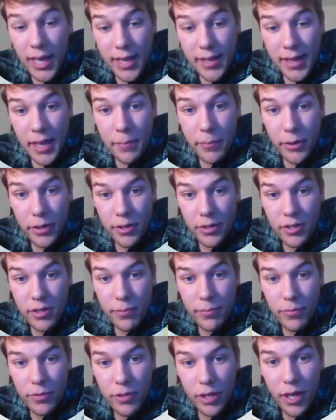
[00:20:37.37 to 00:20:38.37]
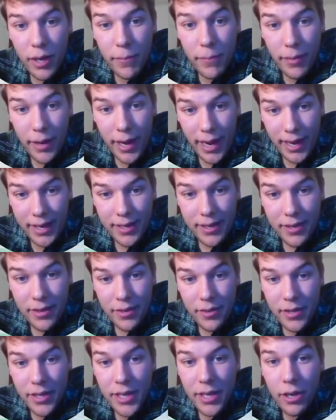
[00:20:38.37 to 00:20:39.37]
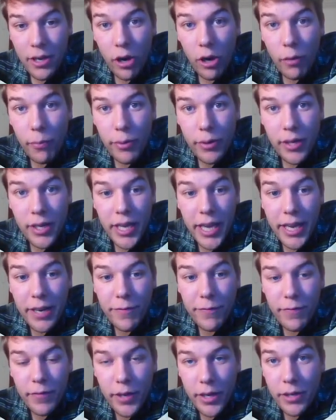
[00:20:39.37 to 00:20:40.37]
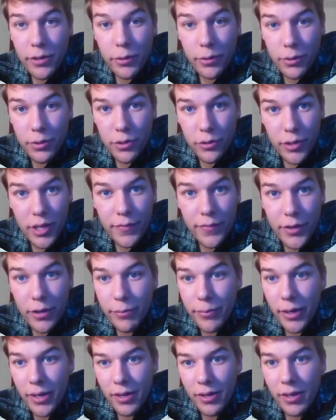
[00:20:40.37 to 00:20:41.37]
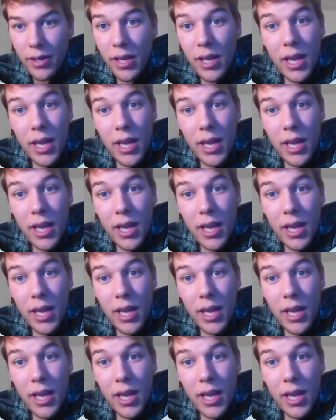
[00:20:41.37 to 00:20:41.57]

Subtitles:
like that button to come back, the Open in Google Street View button.